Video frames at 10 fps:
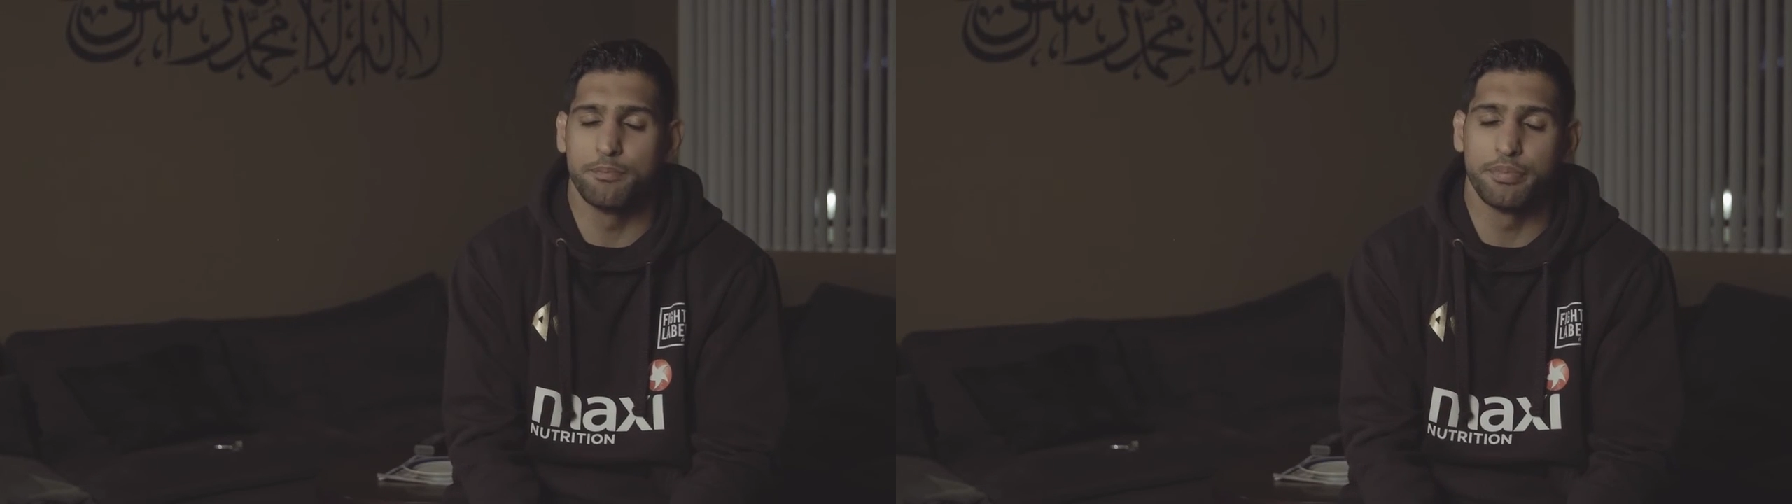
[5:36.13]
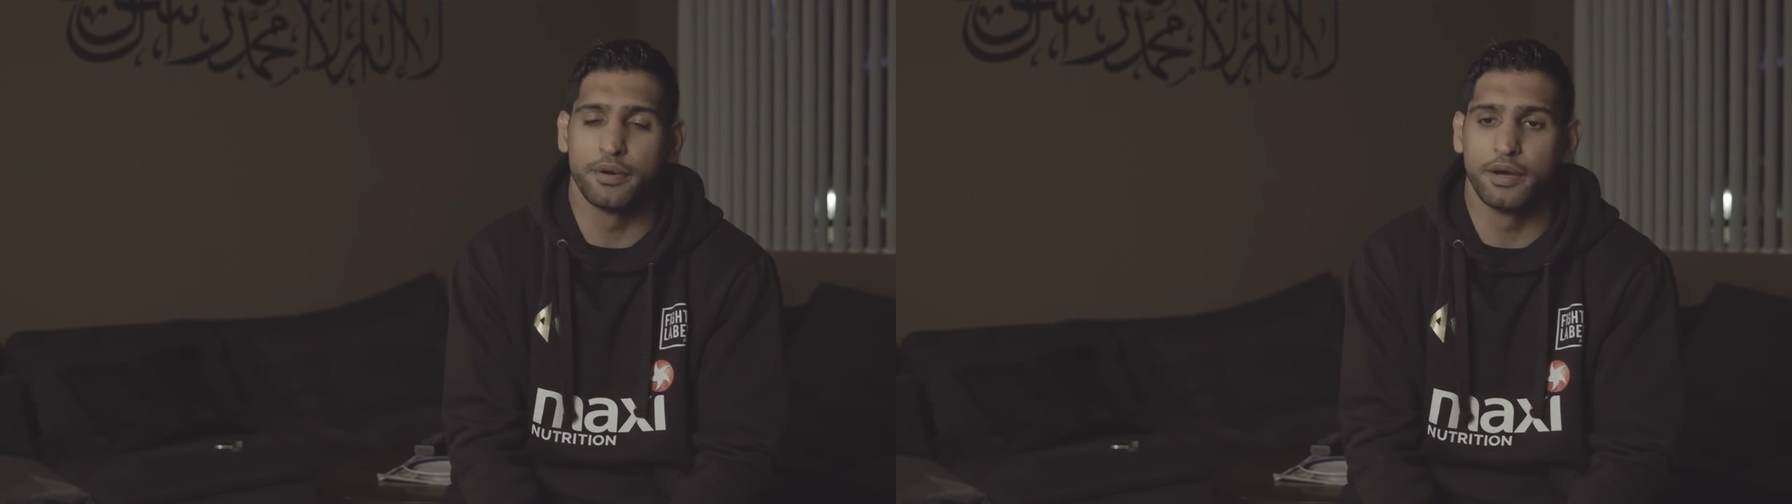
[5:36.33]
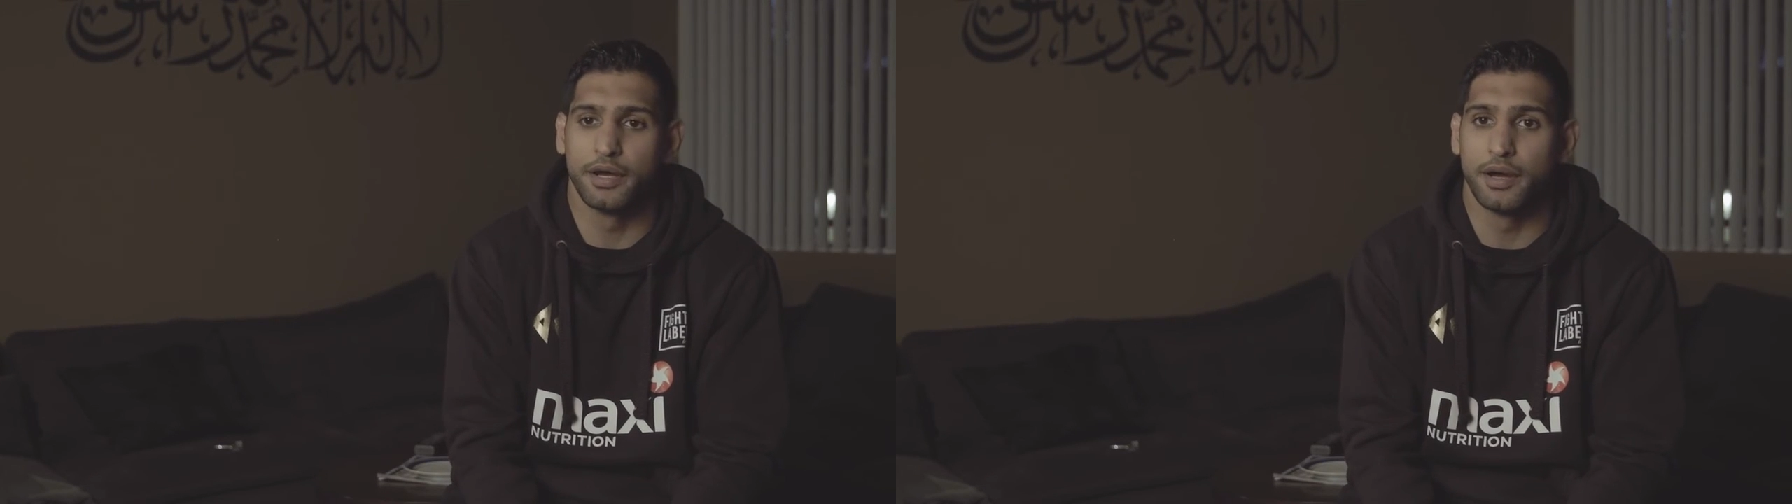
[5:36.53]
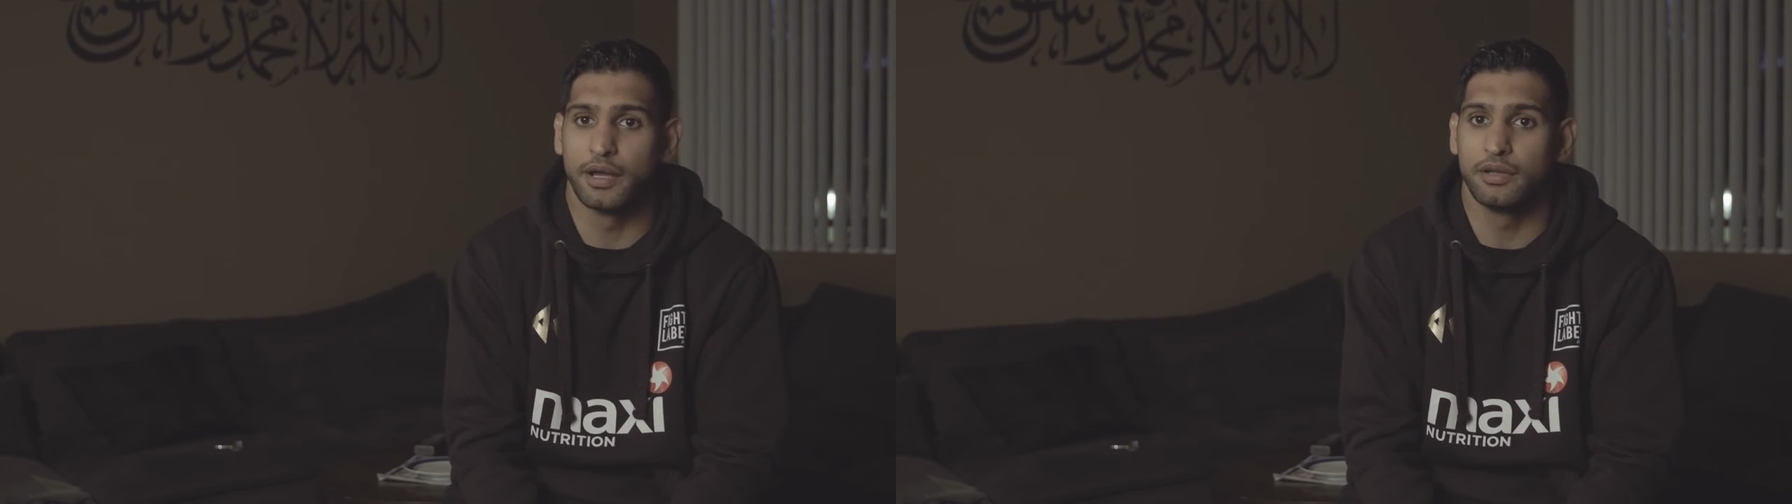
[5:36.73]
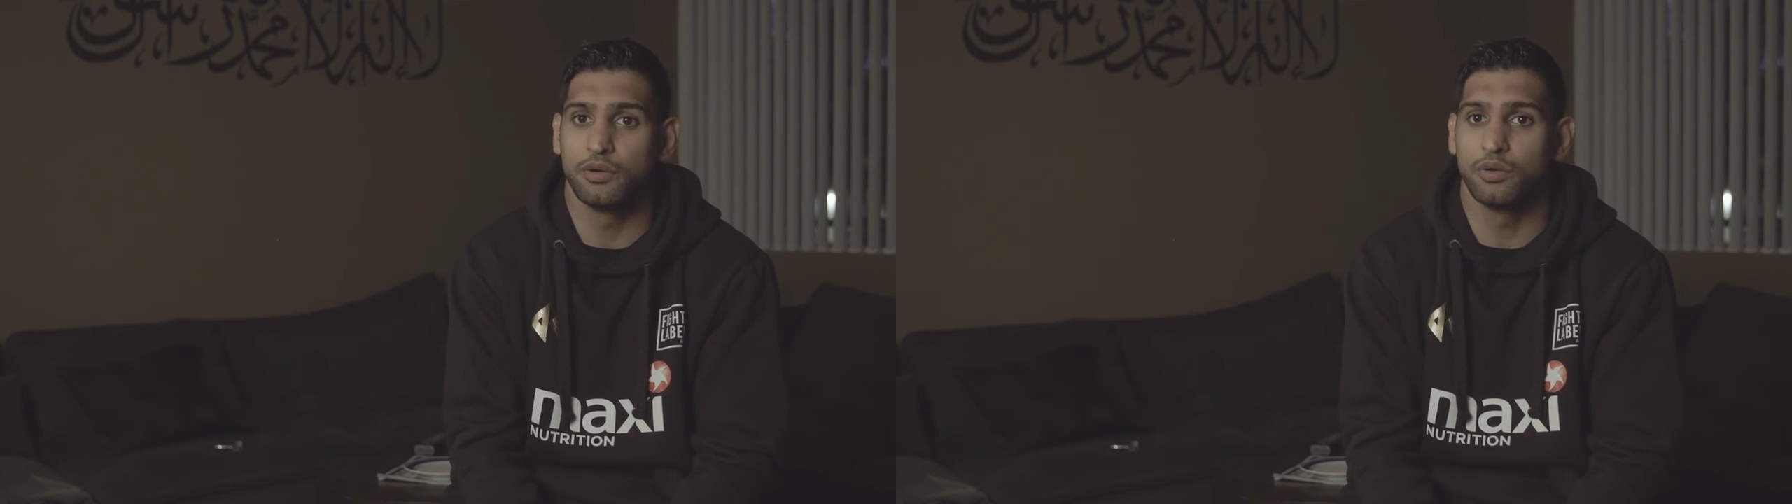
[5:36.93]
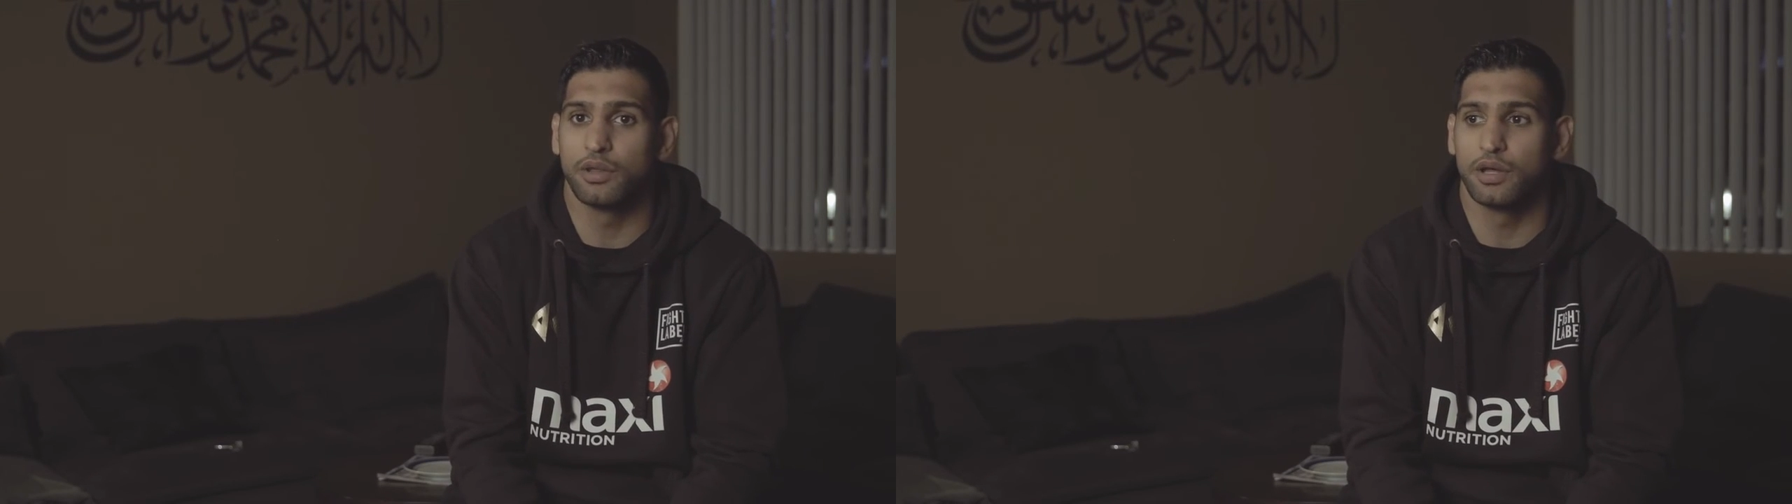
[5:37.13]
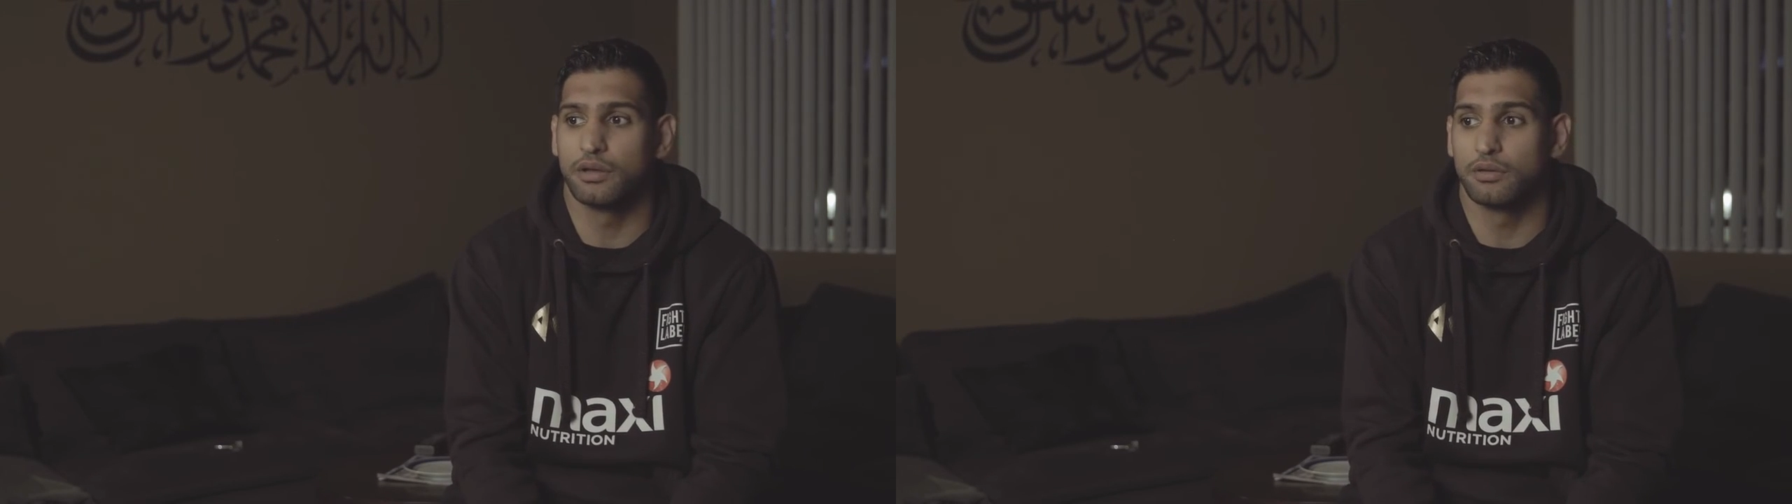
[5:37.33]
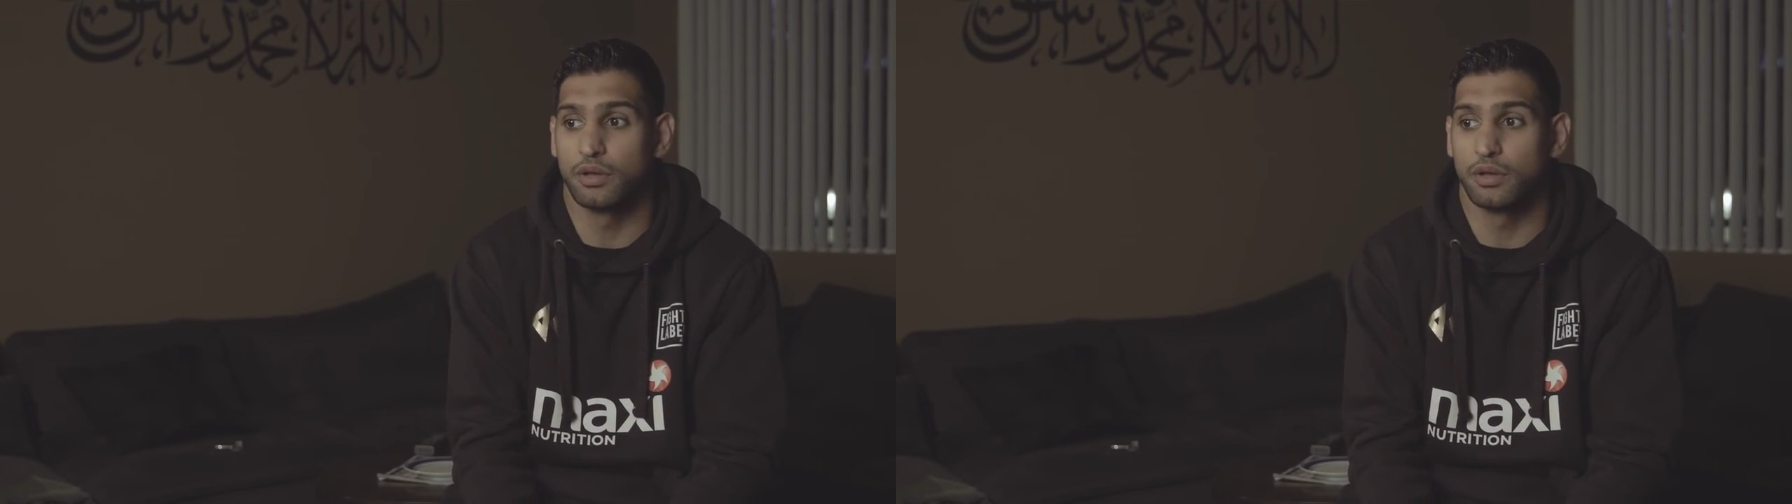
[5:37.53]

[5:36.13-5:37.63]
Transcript: but I know that